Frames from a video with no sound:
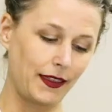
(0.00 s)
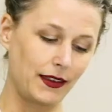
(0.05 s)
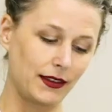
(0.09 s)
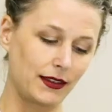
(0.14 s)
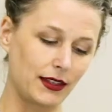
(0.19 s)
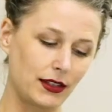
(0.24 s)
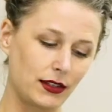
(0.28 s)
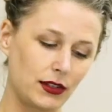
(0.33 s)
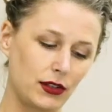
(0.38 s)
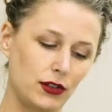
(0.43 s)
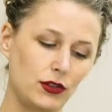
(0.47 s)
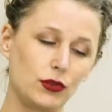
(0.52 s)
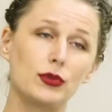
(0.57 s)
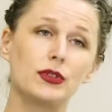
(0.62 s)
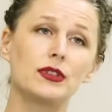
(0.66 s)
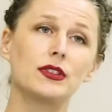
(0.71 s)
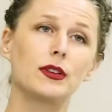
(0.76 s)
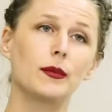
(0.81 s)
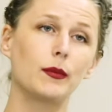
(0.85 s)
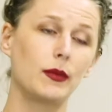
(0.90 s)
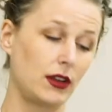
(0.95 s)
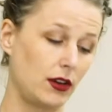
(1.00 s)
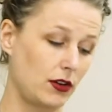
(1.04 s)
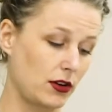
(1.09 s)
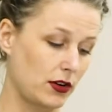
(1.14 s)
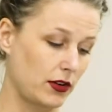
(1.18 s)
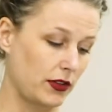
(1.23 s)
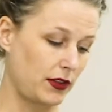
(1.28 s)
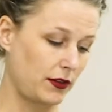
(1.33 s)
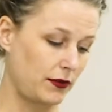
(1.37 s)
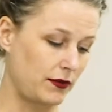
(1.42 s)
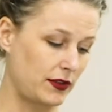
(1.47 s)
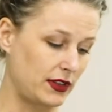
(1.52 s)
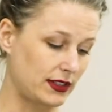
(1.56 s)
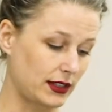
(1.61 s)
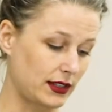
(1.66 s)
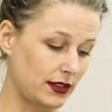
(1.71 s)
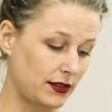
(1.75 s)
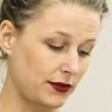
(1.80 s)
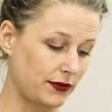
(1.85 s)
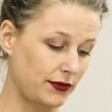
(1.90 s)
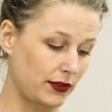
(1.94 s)
This has to do with something called the
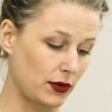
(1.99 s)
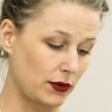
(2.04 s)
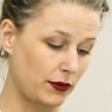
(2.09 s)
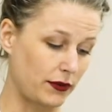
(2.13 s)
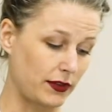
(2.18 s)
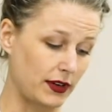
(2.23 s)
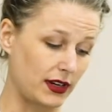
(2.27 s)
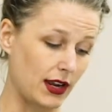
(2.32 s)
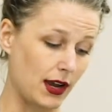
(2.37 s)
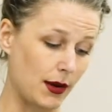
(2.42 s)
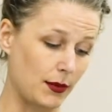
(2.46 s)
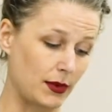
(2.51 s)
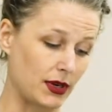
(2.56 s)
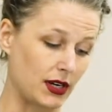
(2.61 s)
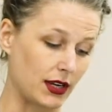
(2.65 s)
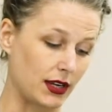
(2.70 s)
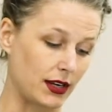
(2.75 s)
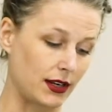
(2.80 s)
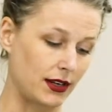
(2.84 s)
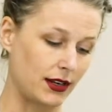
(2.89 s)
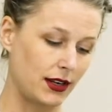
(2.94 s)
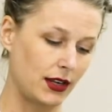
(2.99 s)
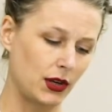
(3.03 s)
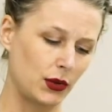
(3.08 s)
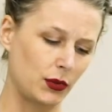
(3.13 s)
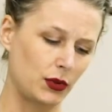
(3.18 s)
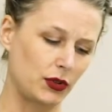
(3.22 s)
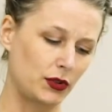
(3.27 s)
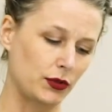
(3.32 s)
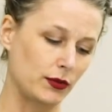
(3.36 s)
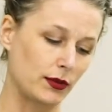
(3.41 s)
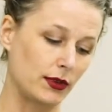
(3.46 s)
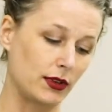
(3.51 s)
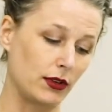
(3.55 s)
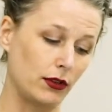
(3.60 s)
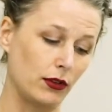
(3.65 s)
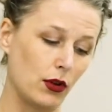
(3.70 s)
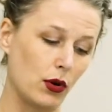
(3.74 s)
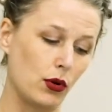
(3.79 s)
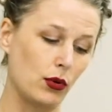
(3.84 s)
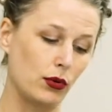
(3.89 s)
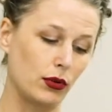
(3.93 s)
viscous flow phenomenon, which is when a
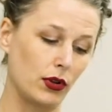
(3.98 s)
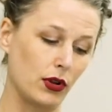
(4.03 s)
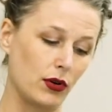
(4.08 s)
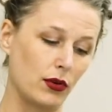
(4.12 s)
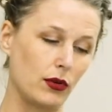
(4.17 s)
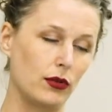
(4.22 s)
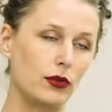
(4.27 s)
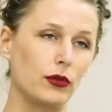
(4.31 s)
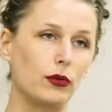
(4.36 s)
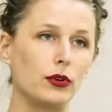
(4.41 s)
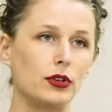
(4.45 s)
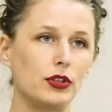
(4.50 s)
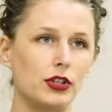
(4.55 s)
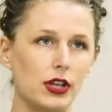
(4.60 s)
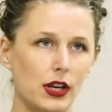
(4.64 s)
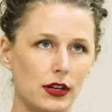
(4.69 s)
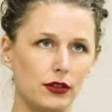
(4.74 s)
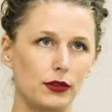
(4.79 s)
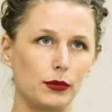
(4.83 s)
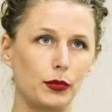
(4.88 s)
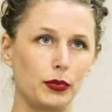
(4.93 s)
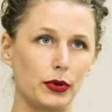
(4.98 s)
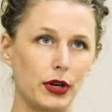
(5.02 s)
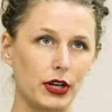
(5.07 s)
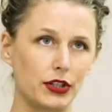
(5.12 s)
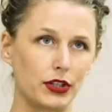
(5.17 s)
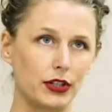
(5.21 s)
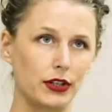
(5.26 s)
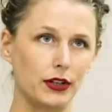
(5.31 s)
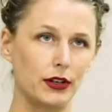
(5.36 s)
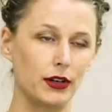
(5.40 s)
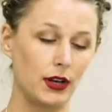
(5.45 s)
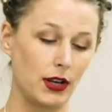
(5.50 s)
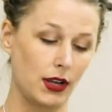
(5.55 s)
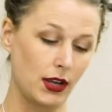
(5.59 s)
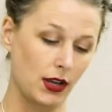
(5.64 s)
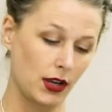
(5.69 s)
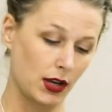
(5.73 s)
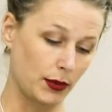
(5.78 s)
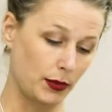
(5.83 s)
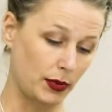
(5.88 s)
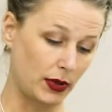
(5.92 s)
low load or gentle pressure
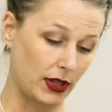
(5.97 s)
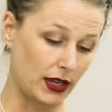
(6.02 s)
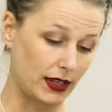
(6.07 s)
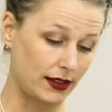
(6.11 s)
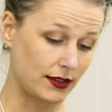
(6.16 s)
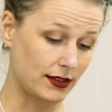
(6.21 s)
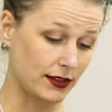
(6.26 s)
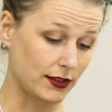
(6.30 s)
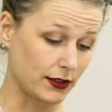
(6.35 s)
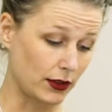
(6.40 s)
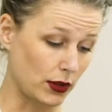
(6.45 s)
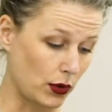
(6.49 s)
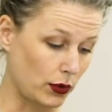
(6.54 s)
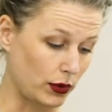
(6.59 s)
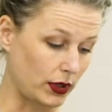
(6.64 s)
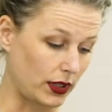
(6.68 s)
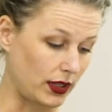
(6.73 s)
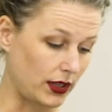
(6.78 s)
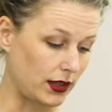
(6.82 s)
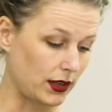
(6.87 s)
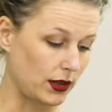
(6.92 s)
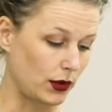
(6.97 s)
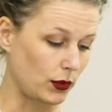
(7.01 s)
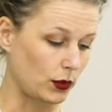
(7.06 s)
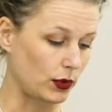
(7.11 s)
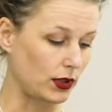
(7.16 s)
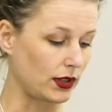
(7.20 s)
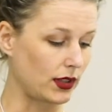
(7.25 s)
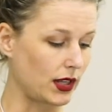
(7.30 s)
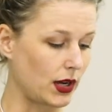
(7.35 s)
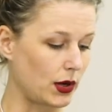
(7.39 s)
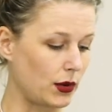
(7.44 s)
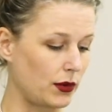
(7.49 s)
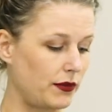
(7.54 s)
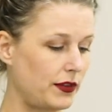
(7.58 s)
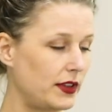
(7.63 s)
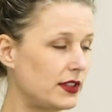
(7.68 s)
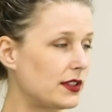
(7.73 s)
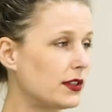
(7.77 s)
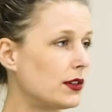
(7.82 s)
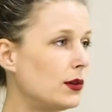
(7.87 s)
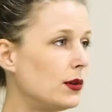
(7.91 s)
applied slowly will allow a
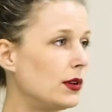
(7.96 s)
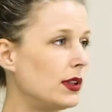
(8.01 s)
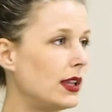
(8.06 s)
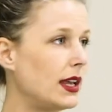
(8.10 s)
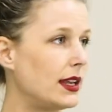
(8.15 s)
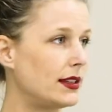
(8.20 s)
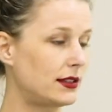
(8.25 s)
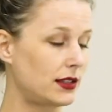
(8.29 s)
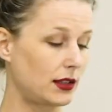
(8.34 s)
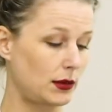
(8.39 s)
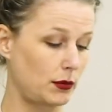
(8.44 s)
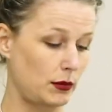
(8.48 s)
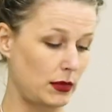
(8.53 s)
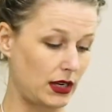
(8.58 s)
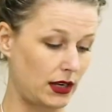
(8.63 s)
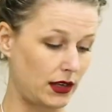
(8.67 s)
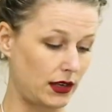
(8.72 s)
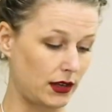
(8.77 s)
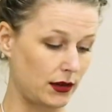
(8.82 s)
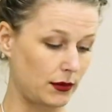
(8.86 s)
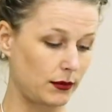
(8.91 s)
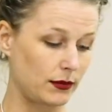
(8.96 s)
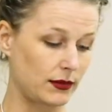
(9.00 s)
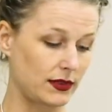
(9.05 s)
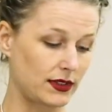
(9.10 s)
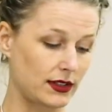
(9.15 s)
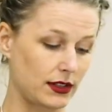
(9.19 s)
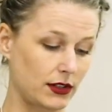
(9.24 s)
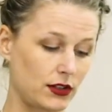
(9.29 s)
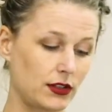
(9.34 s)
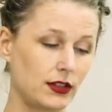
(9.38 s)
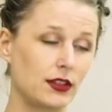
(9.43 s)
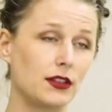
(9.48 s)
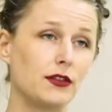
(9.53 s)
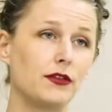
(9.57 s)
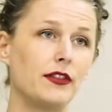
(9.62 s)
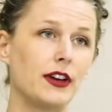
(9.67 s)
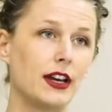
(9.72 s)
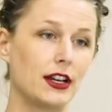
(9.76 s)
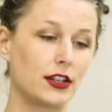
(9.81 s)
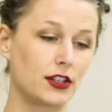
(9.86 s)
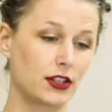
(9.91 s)
viscoelastic medium, such as the
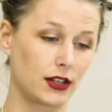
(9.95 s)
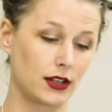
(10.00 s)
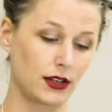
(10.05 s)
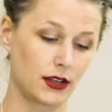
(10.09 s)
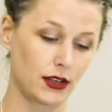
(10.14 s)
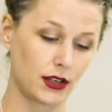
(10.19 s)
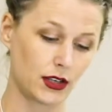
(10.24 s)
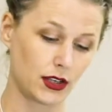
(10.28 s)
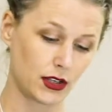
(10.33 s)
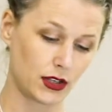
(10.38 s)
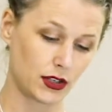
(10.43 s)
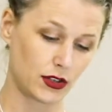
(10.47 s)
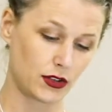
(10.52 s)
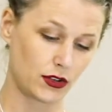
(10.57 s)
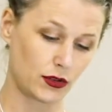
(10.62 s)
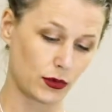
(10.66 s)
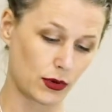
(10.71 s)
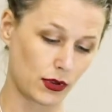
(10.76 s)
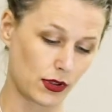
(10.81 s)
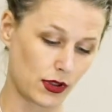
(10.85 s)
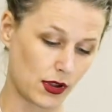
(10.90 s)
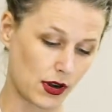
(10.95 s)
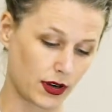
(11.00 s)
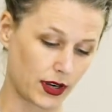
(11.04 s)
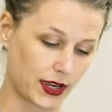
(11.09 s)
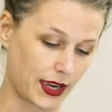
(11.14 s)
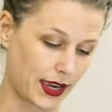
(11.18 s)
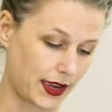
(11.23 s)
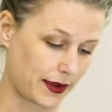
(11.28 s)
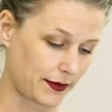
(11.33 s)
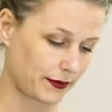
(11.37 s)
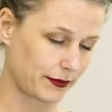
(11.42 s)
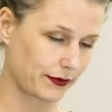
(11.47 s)
fascia, to elongate.